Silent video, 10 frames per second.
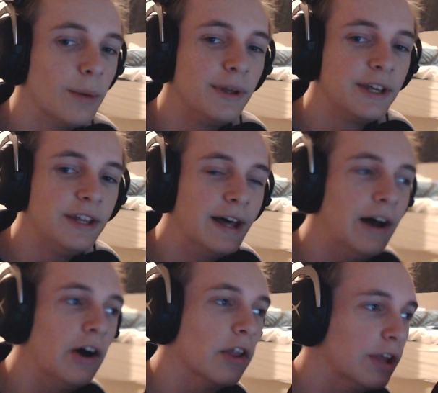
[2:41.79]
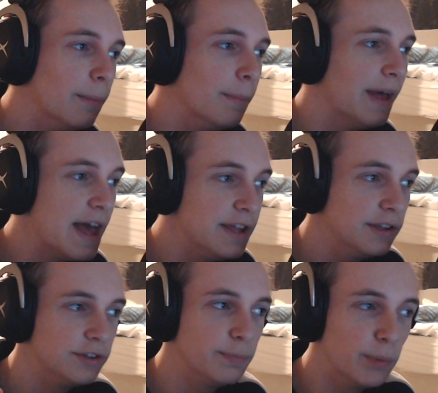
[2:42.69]
Coming in at our number
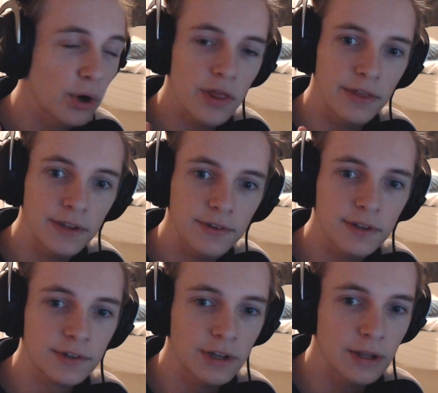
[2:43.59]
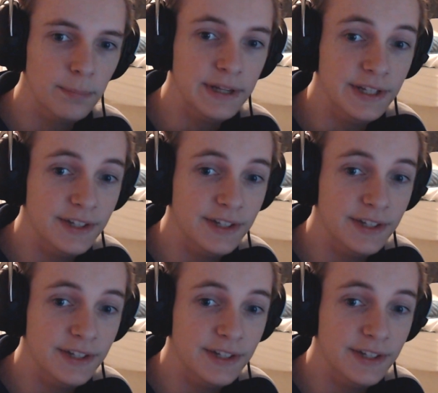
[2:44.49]
8 spot, this is going to be